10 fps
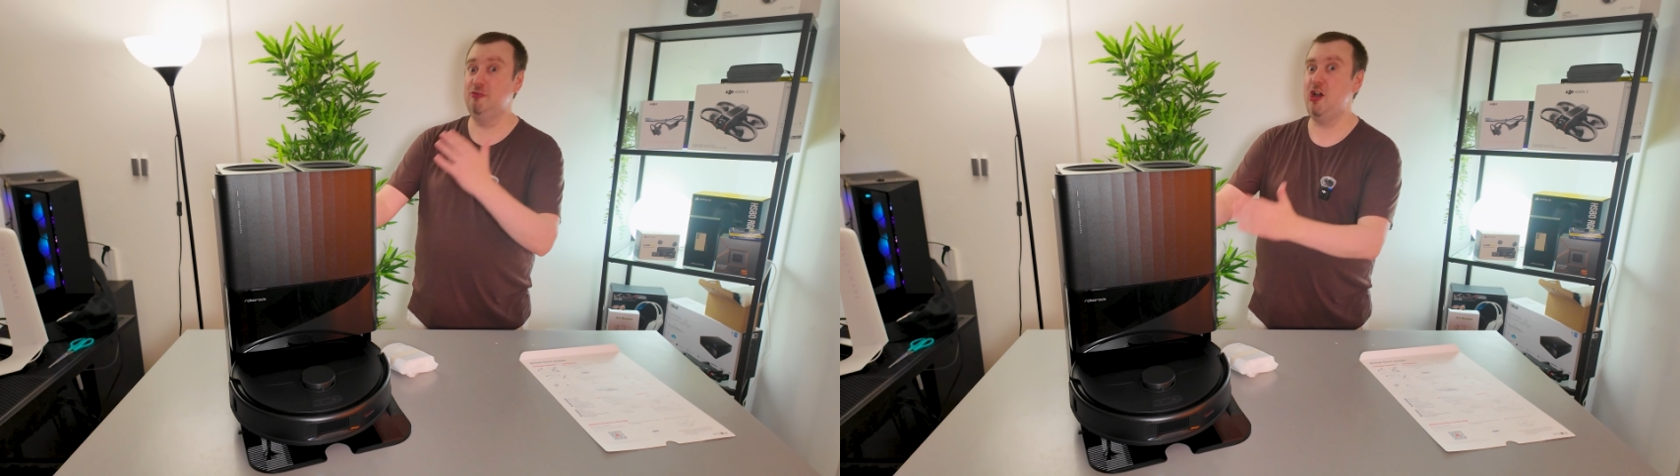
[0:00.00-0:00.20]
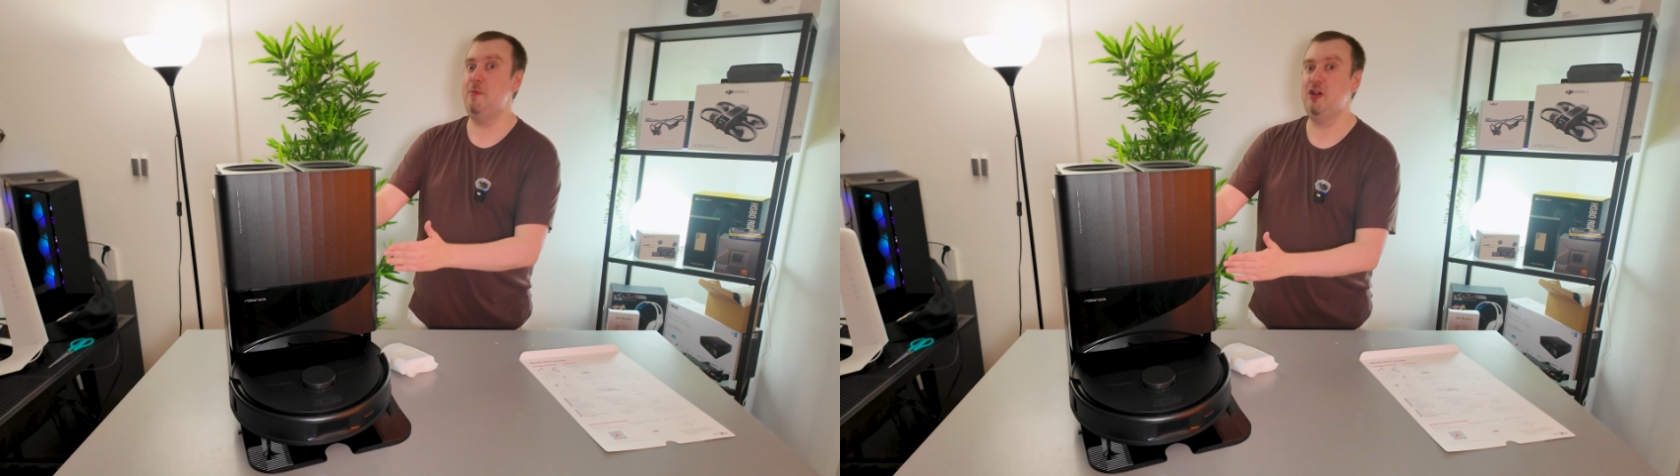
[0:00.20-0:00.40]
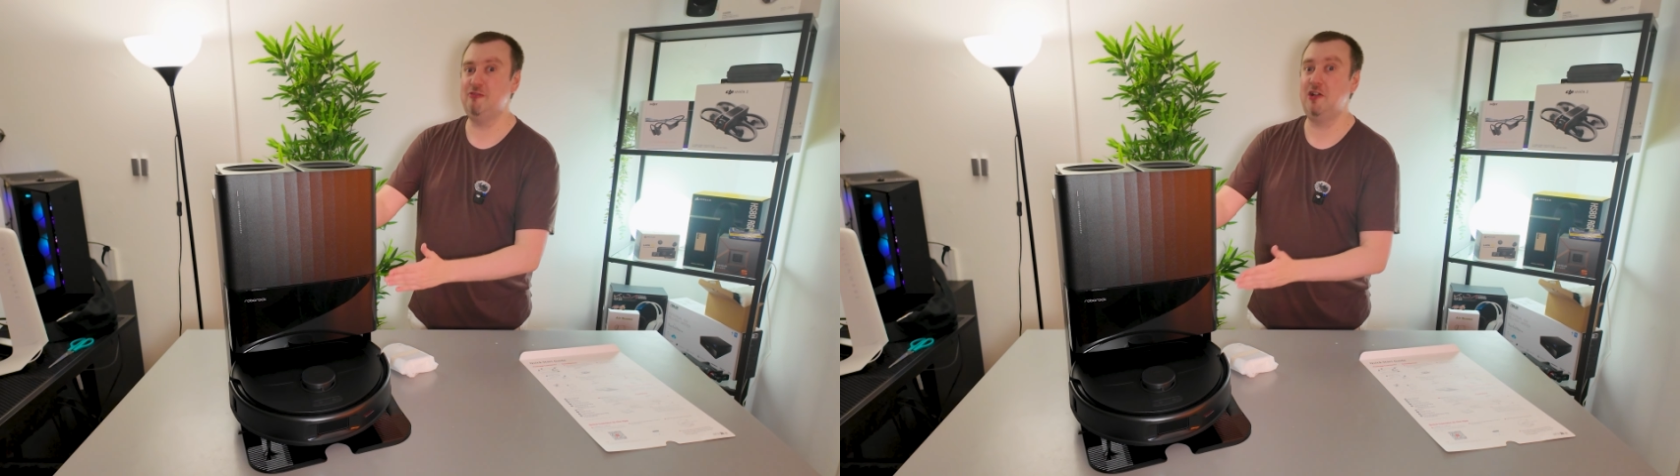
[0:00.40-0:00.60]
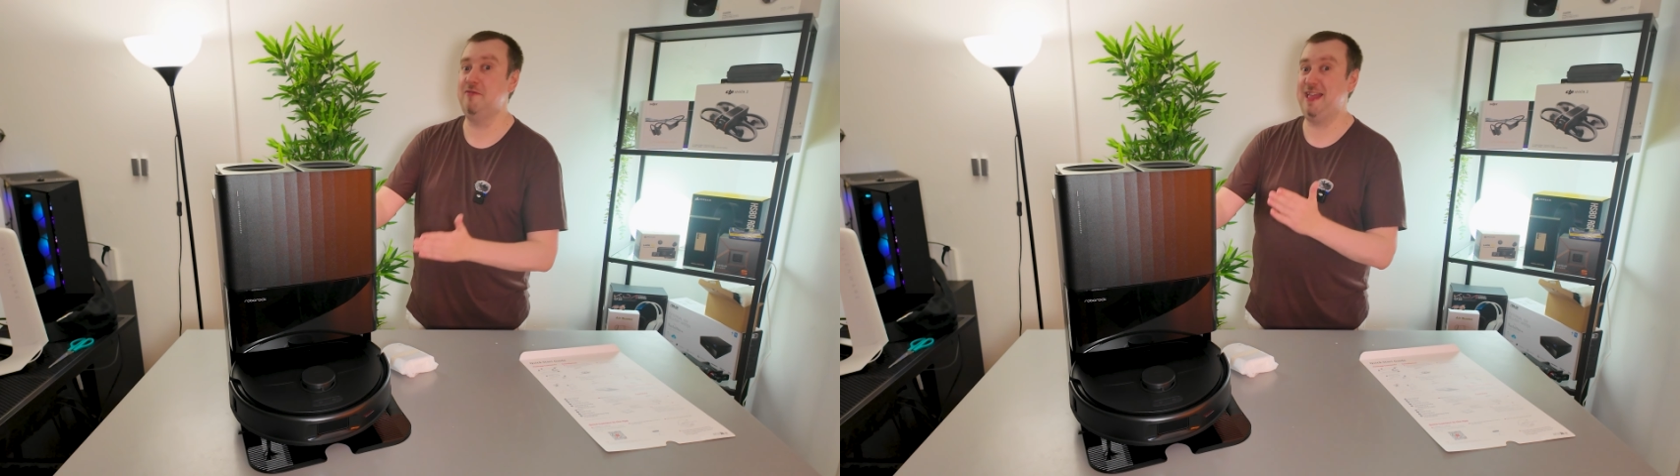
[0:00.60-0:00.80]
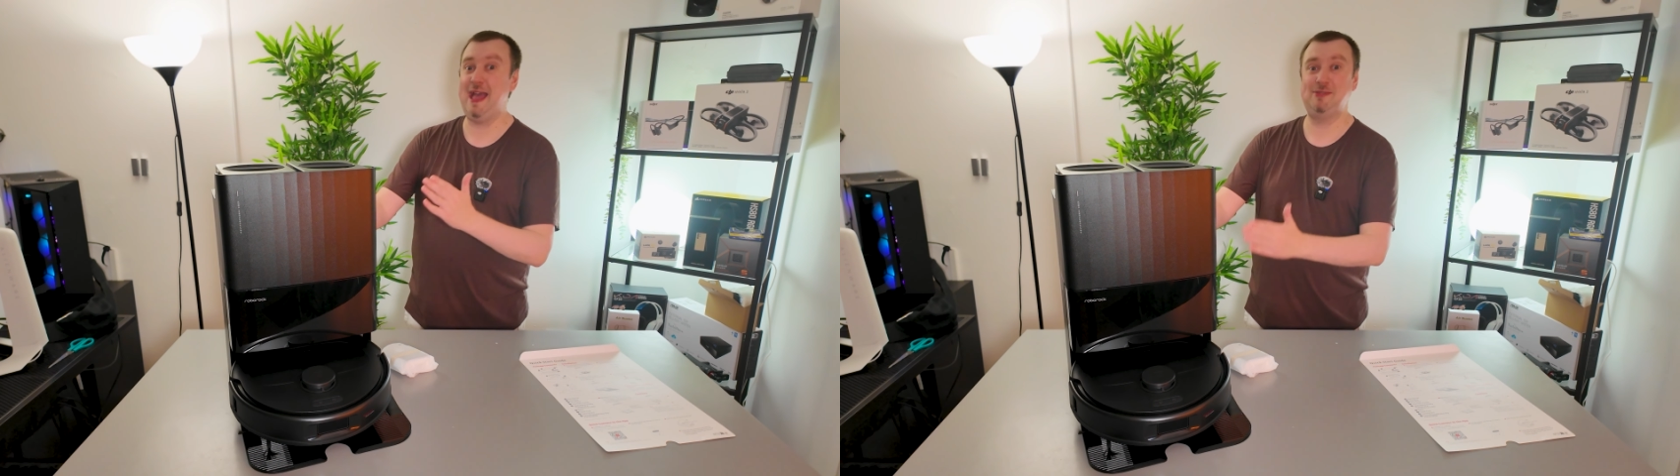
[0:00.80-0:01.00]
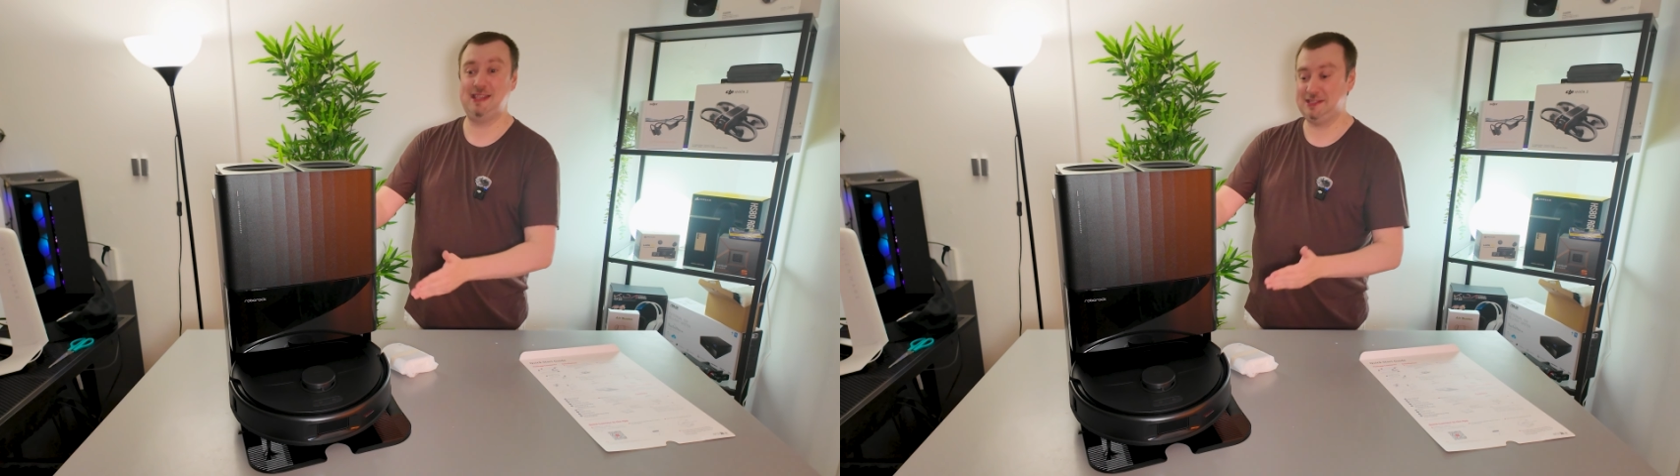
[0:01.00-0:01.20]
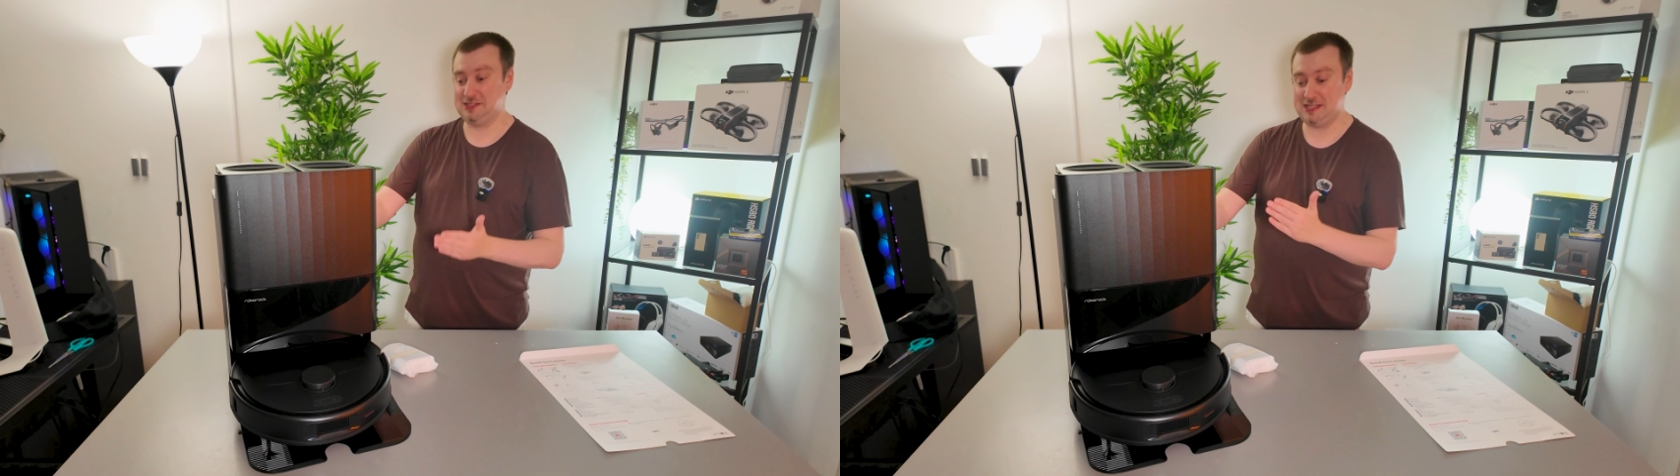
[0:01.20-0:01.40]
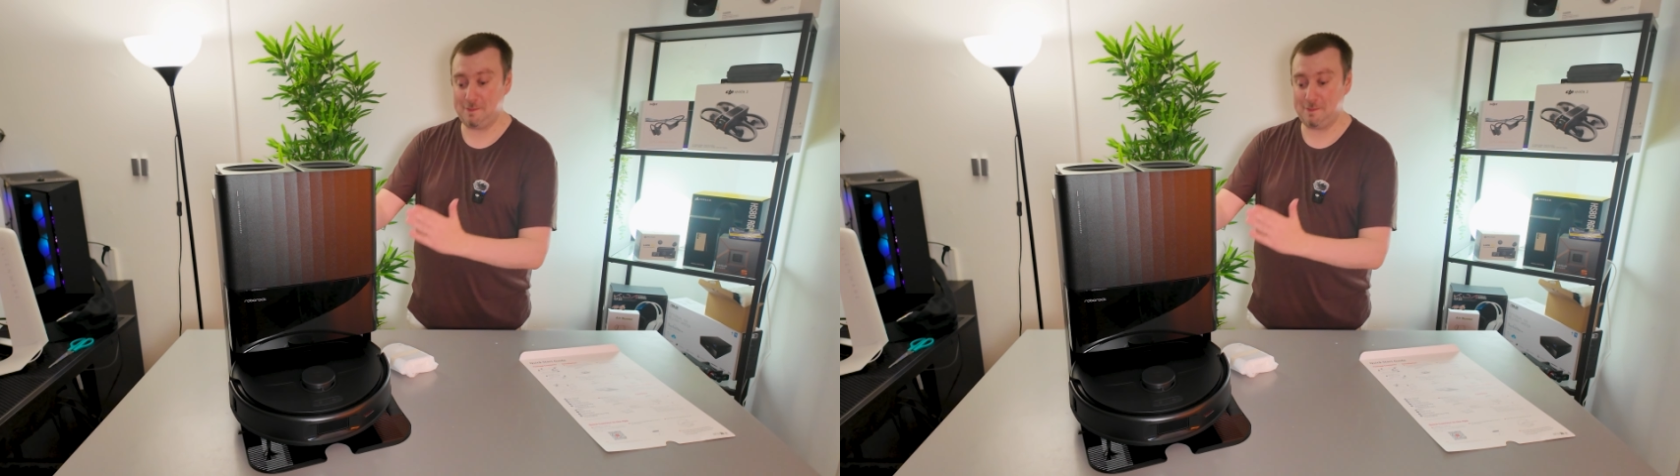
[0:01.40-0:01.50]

Roborock have kept this as